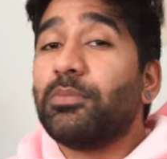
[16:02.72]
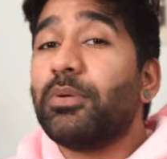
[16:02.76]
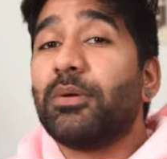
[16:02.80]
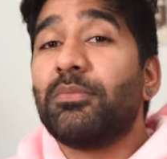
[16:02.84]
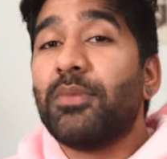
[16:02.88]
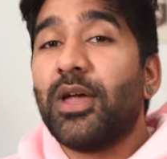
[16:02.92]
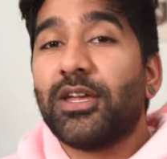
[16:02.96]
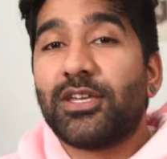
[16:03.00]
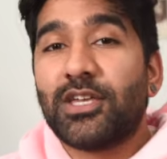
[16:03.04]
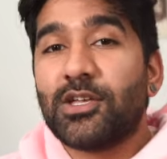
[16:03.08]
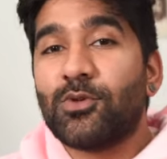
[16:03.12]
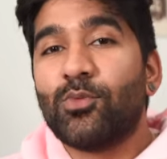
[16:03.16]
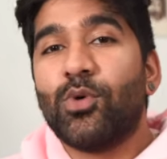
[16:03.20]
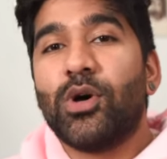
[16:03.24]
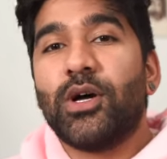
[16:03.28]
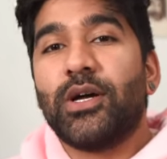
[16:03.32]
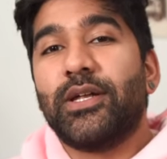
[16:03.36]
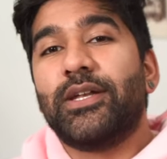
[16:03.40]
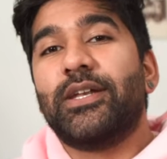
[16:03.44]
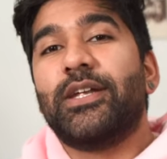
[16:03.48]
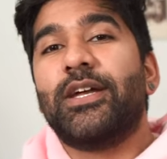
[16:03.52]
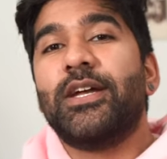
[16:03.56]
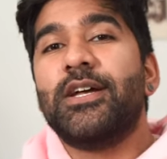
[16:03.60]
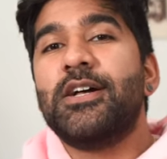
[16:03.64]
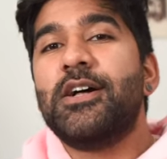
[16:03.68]
be making
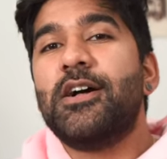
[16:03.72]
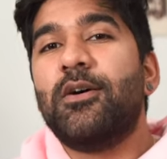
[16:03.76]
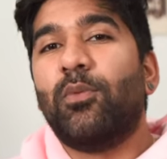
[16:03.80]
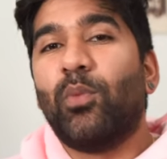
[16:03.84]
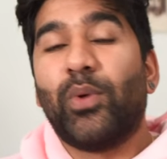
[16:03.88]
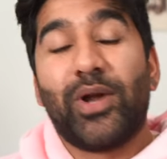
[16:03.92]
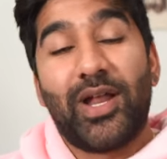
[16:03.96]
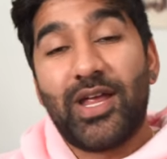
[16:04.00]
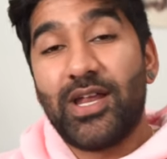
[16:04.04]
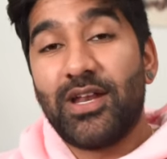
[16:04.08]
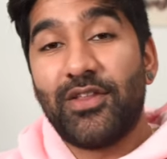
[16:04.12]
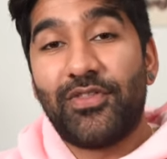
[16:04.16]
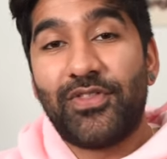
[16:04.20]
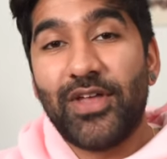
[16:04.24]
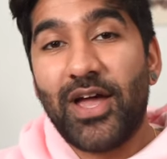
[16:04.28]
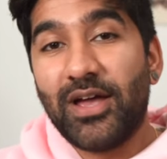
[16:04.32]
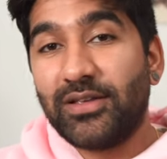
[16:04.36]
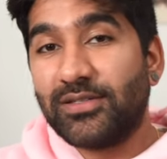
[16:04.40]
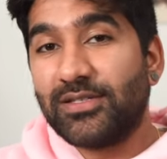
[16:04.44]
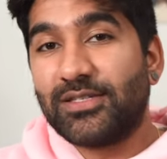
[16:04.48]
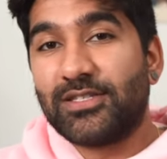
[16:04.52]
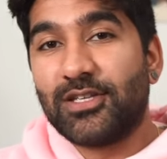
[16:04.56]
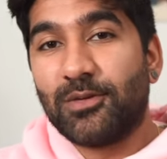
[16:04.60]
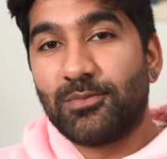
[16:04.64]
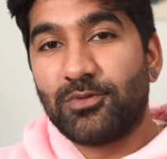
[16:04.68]
one when I hit
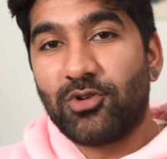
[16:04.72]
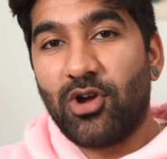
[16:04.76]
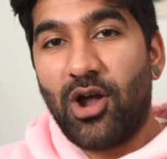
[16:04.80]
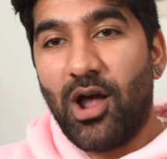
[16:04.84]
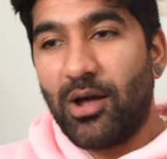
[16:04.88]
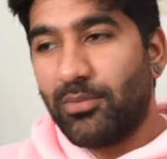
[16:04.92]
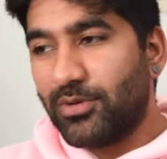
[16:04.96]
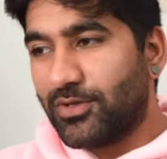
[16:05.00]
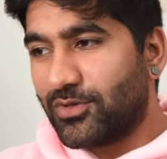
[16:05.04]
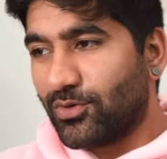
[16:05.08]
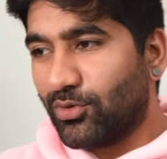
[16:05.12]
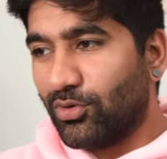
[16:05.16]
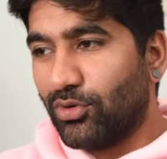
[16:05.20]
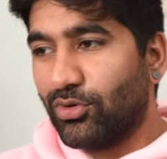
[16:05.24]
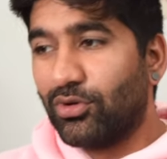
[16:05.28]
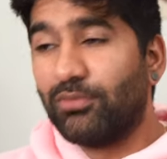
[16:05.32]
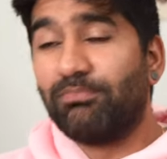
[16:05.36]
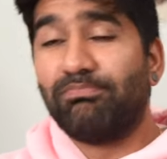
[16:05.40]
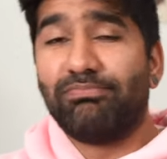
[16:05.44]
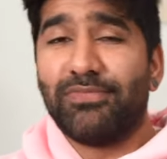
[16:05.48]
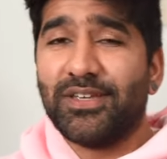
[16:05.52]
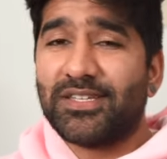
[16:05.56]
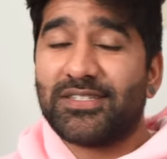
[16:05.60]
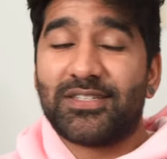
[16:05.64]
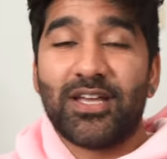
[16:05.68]
1,000 subscribers, or
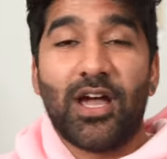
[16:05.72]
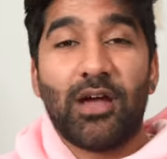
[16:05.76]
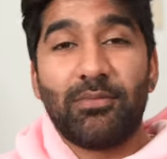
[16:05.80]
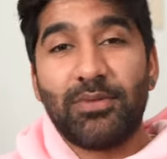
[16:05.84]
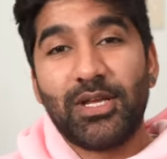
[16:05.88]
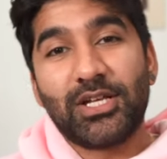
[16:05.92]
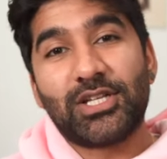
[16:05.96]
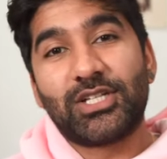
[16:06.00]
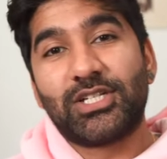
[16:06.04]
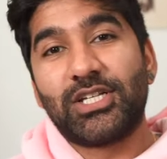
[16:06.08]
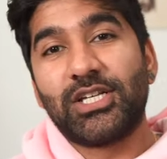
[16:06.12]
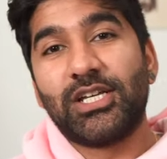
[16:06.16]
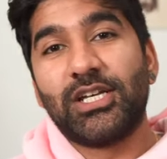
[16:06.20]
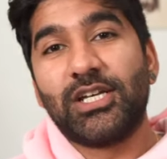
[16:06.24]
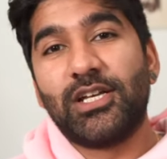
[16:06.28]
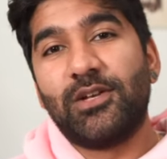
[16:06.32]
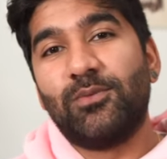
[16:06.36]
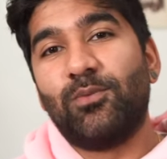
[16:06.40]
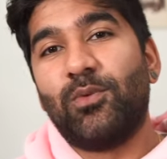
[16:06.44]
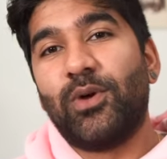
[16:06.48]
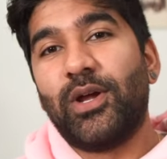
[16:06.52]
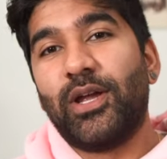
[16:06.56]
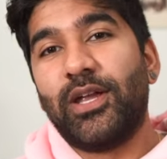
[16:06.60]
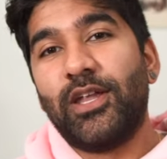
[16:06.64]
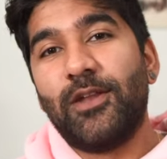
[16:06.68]
this time next year
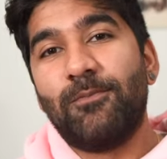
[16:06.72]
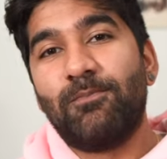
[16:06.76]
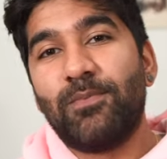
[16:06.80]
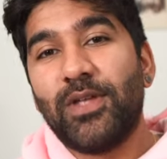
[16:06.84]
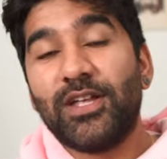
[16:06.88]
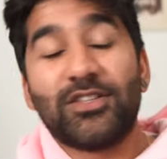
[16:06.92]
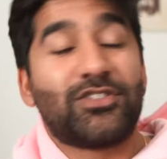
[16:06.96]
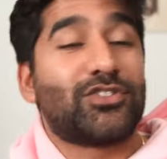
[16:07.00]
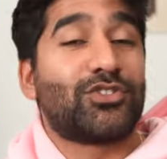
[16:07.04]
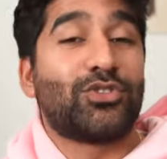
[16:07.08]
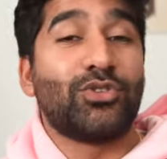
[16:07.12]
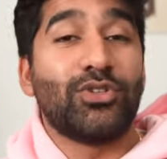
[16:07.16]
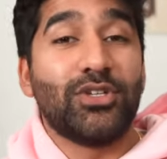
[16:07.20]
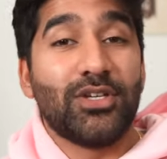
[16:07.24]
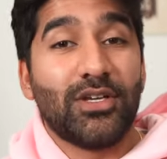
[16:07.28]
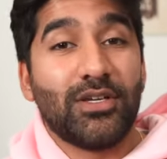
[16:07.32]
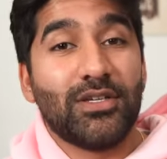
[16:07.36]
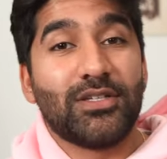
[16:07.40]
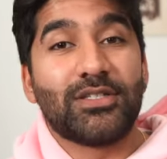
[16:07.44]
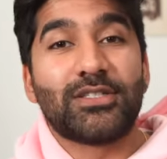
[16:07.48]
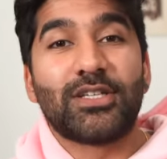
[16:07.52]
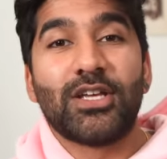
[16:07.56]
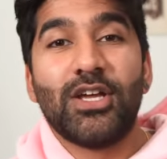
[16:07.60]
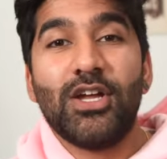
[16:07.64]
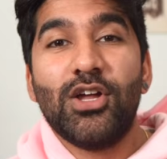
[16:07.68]
when it's 2
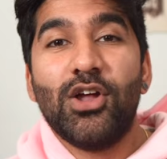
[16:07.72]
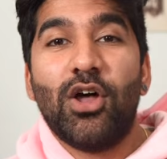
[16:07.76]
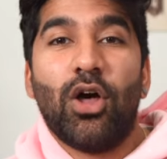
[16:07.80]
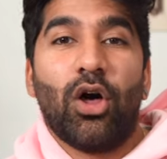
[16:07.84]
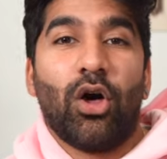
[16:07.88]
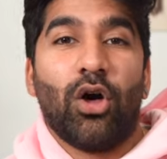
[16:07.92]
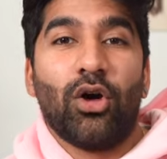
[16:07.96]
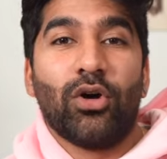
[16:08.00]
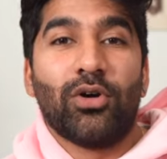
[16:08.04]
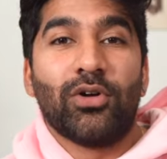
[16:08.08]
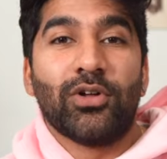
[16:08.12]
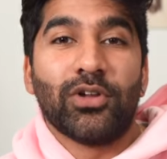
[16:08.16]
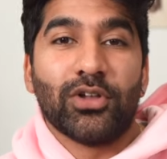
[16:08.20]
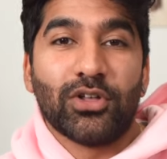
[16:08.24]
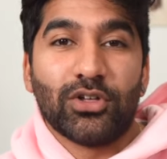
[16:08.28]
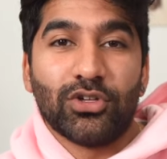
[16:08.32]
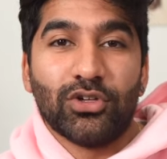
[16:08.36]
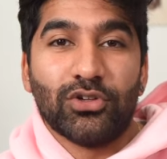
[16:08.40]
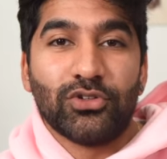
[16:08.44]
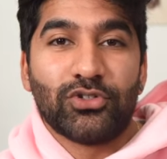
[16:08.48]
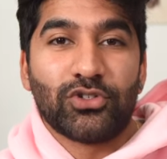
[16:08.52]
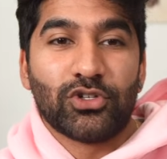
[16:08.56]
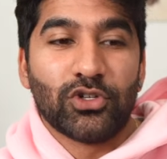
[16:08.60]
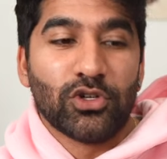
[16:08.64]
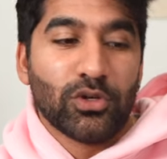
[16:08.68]
years on
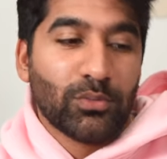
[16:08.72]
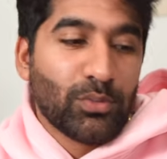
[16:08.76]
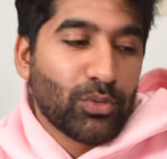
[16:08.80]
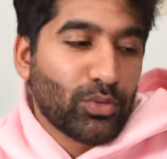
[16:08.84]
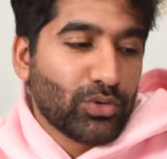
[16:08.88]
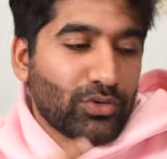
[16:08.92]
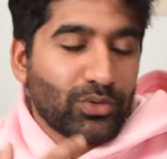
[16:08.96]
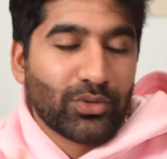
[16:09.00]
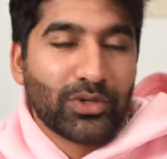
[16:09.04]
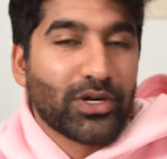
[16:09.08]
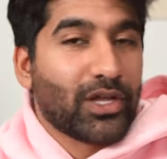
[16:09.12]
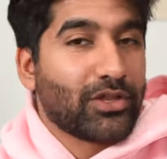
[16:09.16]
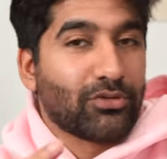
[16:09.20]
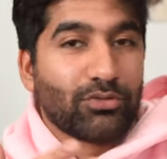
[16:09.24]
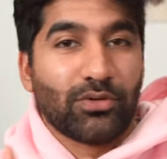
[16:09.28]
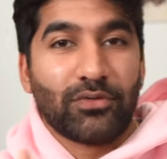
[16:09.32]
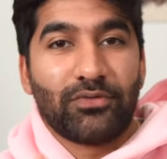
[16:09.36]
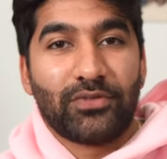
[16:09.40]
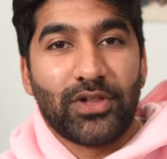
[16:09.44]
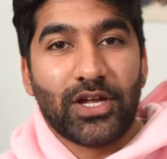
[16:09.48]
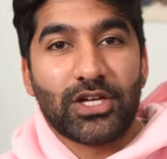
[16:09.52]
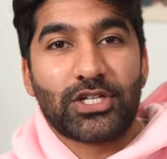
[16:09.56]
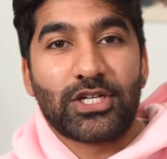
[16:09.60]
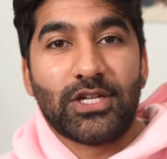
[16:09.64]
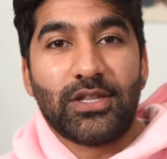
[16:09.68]
YouTube. We'll do another
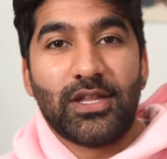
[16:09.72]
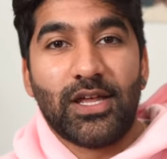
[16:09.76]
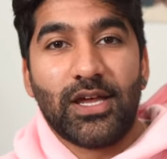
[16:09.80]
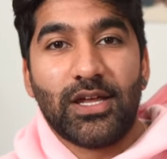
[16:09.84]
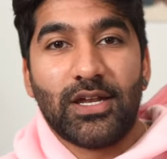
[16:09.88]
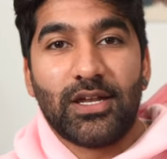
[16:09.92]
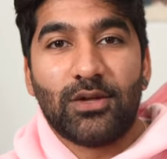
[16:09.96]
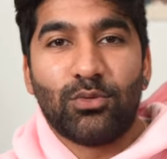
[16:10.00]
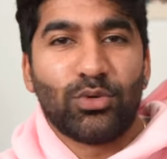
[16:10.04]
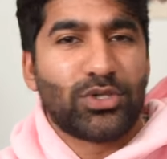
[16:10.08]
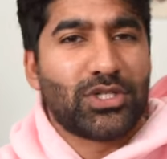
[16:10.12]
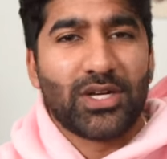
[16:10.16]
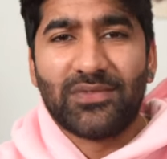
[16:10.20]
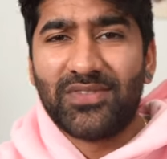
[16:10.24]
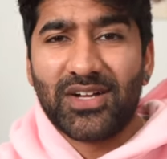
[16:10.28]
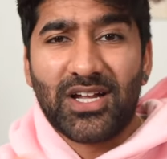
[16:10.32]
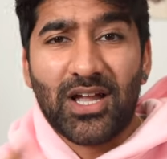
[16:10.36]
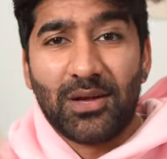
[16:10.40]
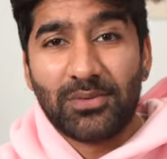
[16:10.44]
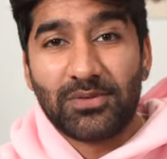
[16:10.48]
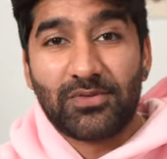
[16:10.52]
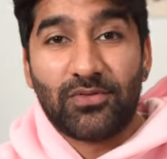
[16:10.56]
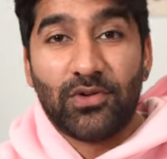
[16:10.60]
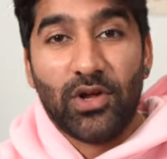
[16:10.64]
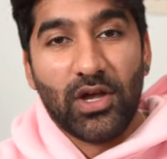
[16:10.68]
reflection then, whichever
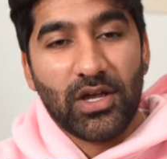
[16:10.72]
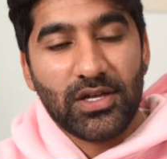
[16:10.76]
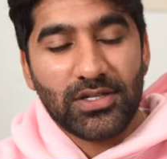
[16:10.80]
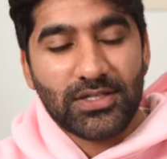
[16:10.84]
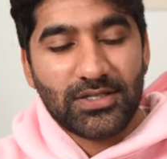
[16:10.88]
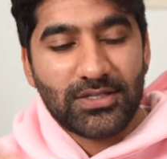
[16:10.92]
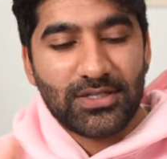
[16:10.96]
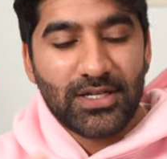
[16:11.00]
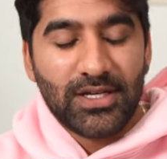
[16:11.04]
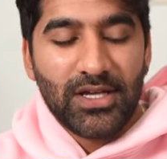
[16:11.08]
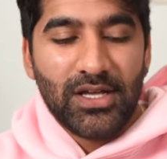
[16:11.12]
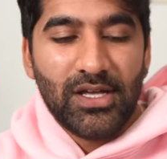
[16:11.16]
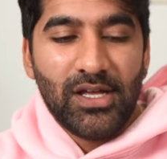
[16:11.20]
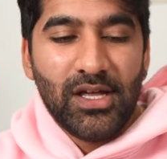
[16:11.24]
comes first.